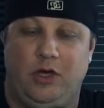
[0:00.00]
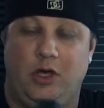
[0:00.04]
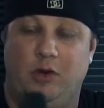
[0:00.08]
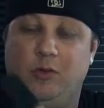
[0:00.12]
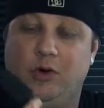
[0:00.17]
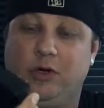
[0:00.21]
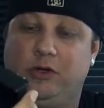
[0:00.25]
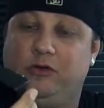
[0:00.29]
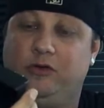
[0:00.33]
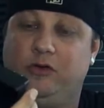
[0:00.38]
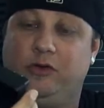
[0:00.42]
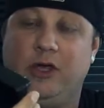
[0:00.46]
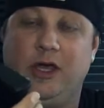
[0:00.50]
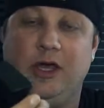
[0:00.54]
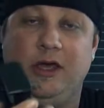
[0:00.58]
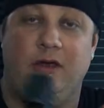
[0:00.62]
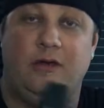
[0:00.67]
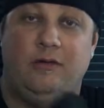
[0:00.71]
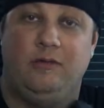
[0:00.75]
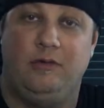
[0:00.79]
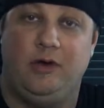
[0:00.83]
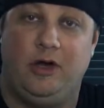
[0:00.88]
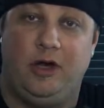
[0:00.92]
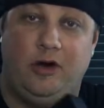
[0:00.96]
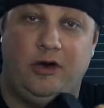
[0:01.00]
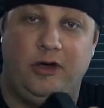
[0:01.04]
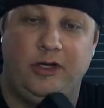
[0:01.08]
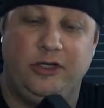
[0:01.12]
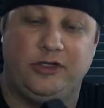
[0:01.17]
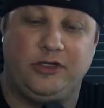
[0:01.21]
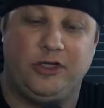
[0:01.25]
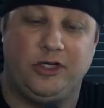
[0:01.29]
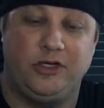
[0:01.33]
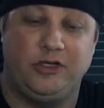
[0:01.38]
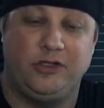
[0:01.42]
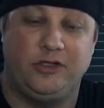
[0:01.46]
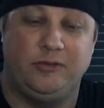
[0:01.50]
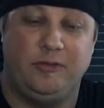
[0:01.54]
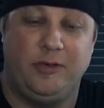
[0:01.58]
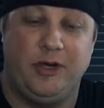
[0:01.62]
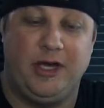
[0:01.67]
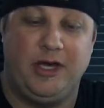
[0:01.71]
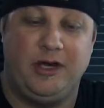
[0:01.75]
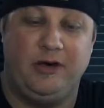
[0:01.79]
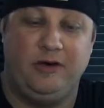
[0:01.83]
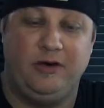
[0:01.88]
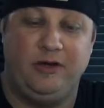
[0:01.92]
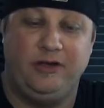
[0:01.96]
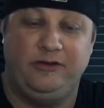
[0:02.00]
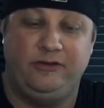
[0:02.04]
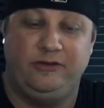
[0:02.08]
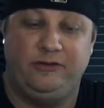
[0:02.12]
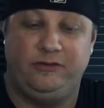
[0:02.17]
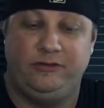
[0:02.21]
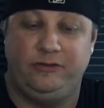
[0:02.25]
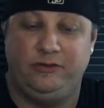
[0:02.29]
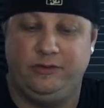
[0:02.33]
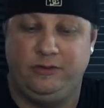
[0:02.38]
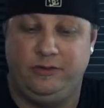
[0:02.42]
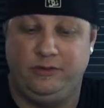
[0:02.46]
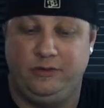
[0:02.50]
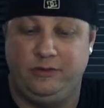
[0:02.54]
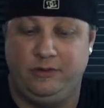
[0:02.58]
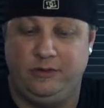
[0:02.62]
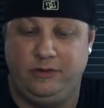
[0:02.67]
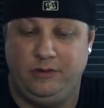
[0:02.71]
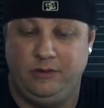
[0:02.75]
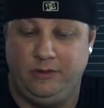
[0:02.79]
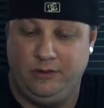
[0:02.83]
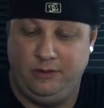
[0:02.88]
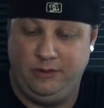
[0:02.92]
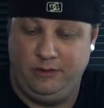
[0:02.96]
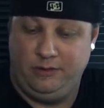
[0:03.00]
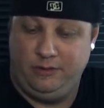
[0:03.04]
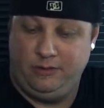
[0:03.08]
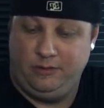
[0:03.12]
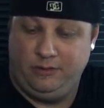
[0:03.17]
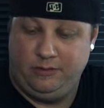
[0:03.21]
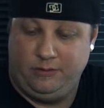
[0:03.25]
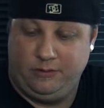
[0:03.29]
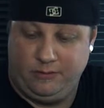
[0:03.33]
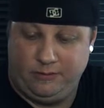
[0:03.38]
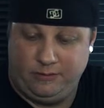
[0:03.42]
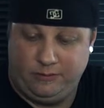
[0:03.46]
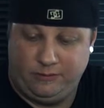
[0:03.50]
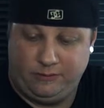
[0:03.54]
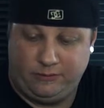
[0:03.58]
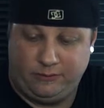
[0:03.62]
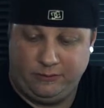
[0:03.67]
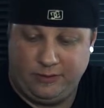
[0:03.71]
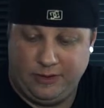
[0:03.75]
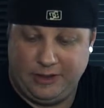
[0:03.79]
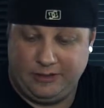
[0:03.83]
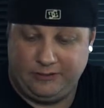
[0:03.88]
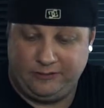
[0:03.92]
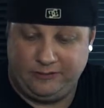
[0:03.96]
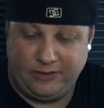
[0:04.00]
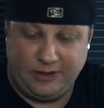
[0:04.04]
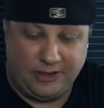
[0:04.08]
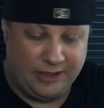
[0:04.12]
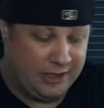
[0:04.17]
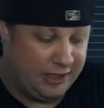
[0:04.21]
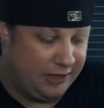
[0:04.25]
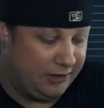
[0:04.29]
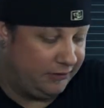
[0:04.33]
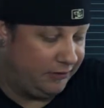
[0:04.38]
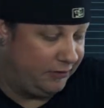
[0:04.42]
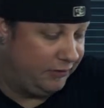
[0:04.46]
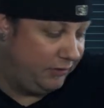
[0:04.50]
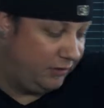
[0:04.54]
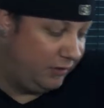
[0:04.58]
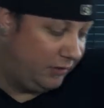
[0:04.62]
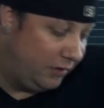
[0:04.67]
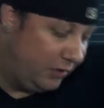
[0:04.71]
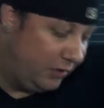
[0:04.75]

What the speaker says: It works okay. I already charged the batteries. So that's that.